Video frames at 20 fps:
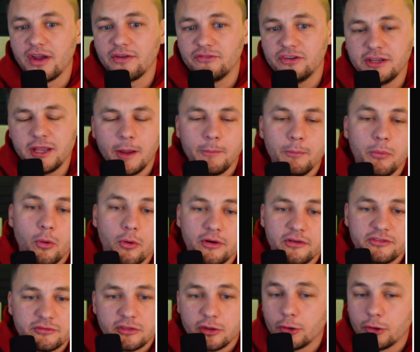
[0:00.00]
DK
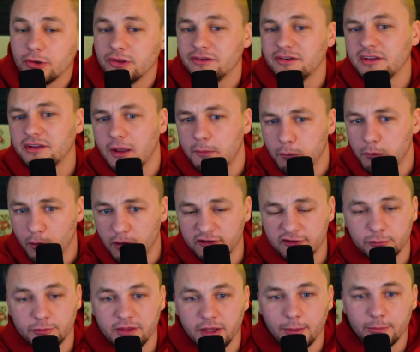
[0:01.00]
points, 30 DK
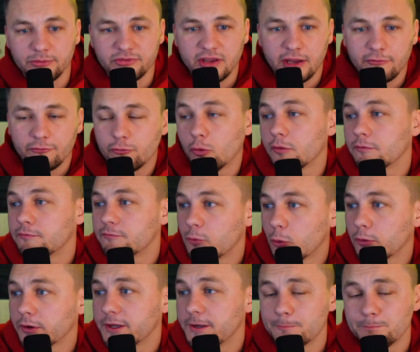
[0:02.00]
points with the upside,
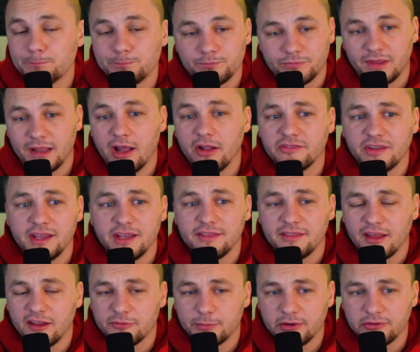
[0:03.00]
440, I'll take
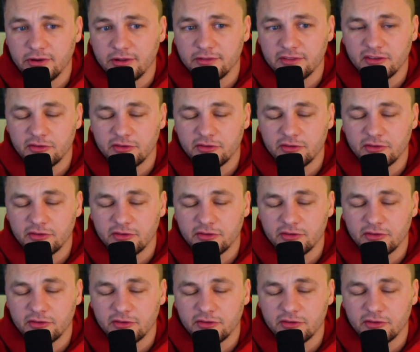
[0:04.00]
that, especially at this